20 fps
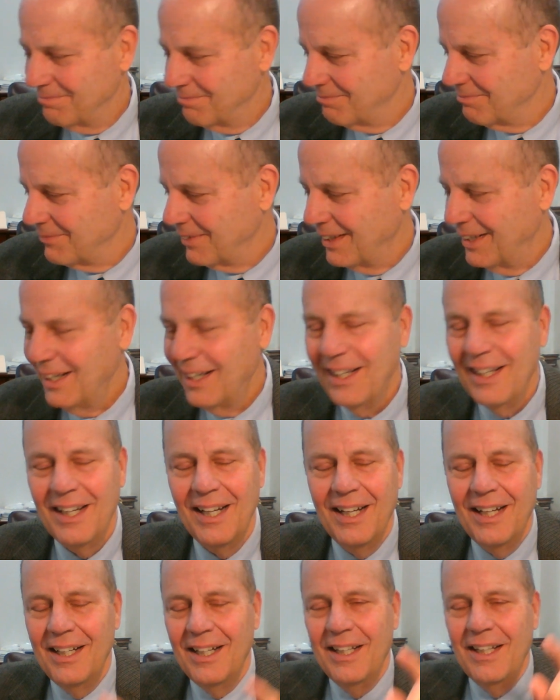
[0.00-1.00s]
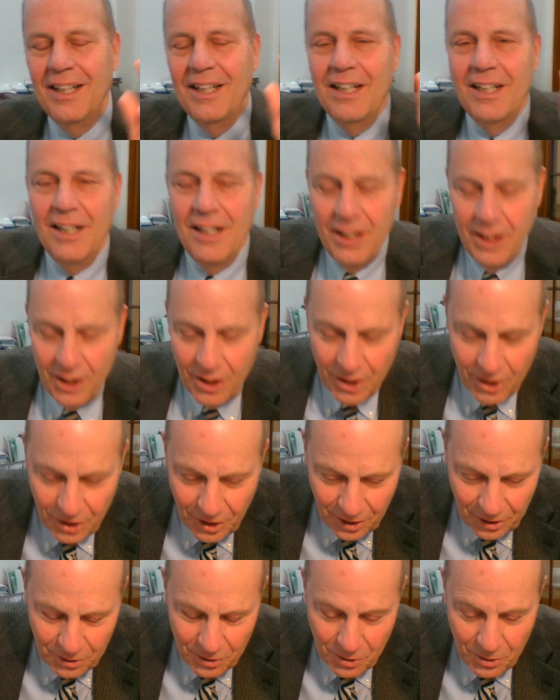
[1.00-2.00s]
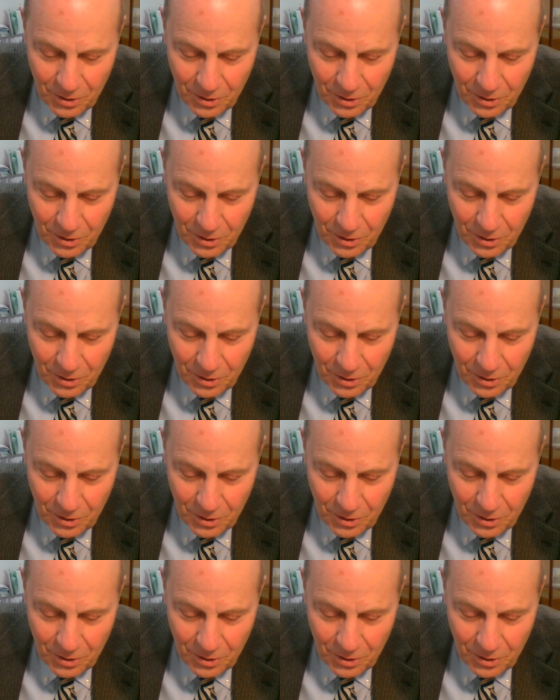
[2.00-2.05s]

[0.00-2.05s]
No one is speaking in this clip.